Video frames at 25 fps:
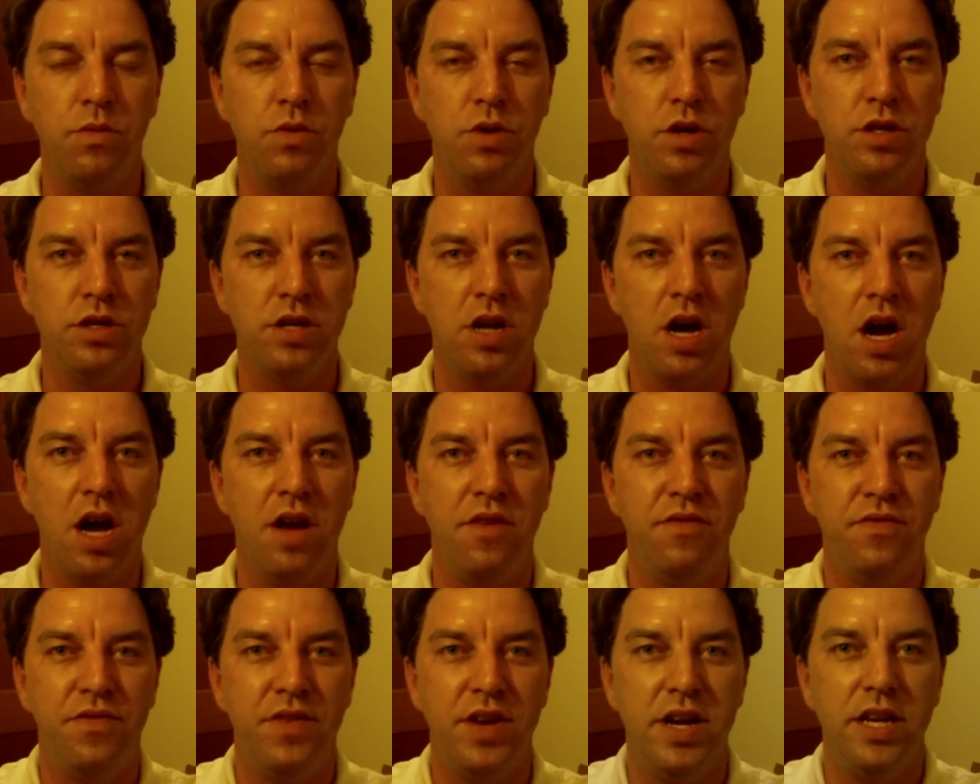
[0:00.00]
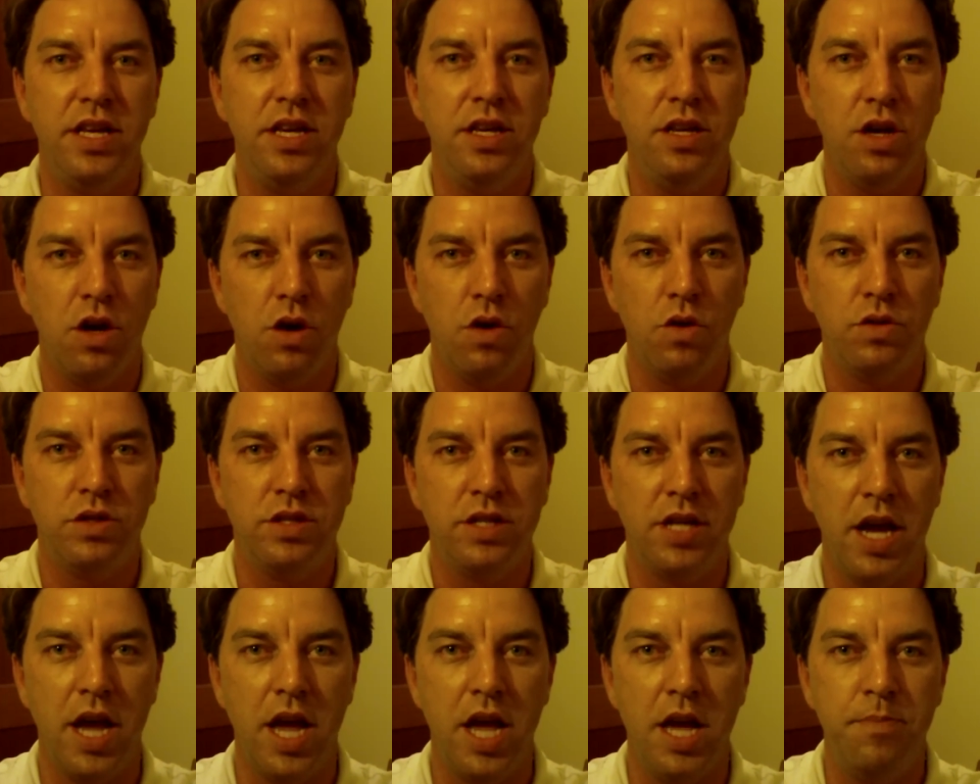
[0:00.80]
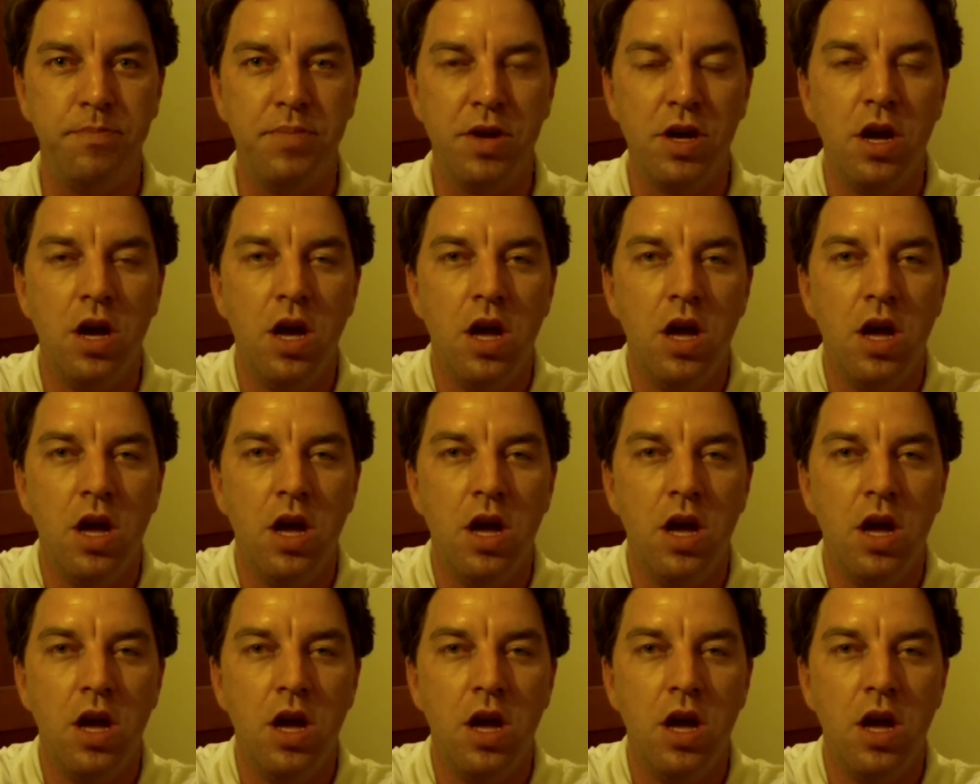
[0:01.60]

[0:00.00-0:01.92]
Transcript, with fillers: would not videotape